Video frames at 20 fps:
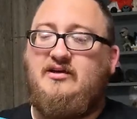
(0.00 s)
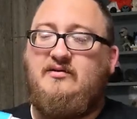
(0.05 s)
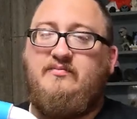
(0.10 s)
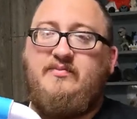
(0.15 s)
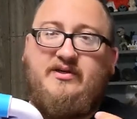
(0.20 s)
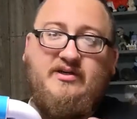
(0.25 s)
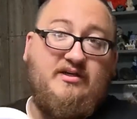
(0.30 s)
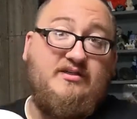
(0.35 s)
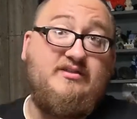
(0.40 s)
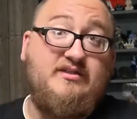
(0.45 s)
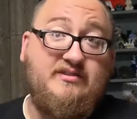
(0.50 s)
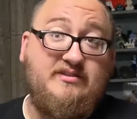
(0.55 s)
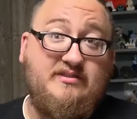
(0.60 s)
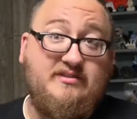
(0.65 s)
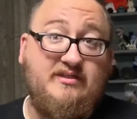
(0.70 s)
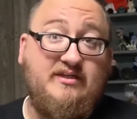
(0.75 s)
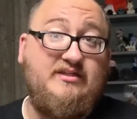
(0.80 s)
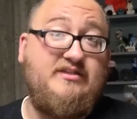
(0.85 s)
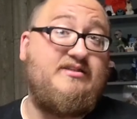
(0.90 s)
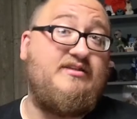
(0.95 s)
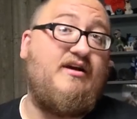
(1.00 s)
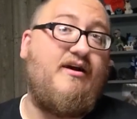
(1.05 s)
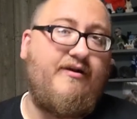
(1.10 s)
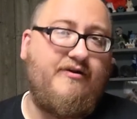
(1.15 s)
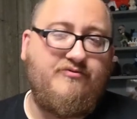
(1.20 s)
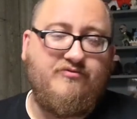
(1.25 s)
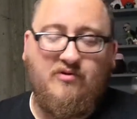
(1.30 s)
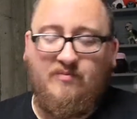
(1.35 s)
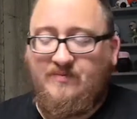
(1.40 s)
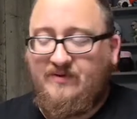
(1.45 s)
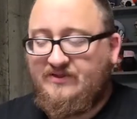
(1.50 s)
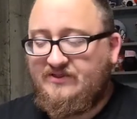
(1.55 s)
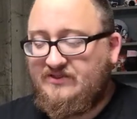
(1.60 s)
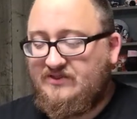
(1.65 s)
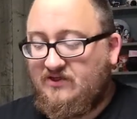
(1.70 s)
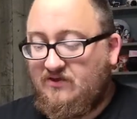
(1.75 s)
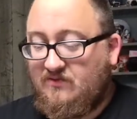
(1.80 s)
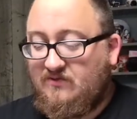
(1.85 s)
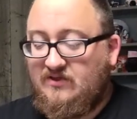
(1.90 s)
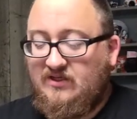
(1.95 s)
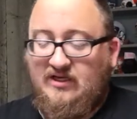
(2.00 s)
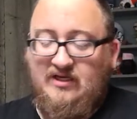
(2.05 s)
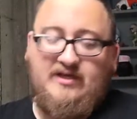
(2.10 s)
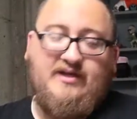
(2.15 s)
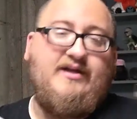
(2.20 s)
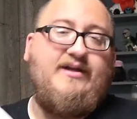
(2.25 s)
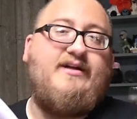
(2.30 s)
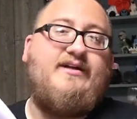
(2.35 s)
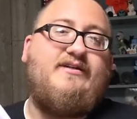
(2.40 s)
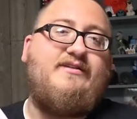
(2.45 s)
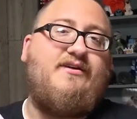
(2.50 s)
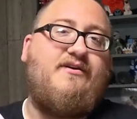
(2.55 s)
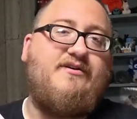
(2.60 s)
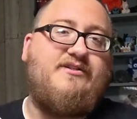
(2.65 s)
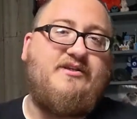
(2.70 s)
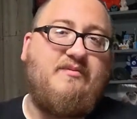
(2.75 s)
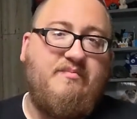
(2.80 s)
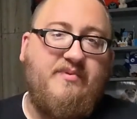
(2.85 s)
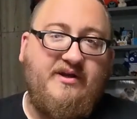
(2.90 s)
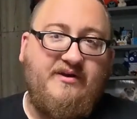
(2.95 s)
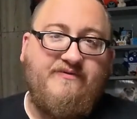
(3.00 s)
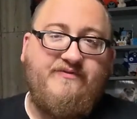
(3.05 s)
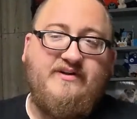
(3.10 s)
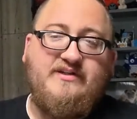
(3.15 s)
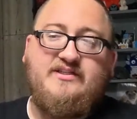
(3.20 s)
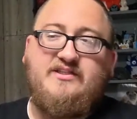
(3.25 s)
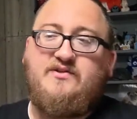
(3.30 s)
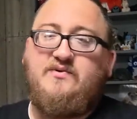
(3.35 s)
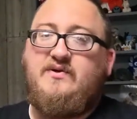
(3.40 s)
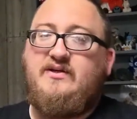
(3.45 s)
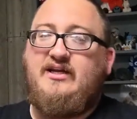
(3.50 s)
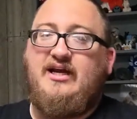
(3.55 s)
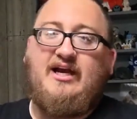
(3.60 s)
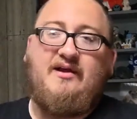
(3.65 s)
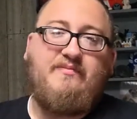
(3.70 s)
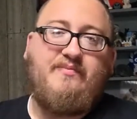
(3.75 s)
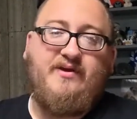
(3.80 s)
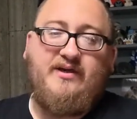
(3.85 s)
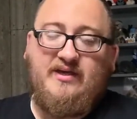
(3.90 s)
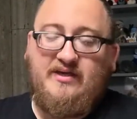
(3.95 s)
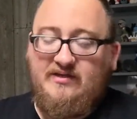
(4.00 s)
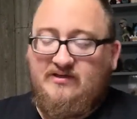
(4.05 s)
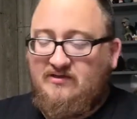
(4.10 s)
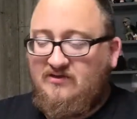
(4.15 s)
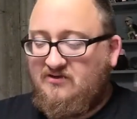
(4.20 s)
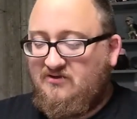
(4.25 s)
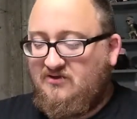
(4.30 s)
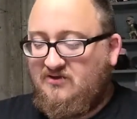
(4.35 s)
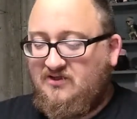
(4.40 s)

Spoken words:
because it's not a trumpet. So there are some benefits to it not being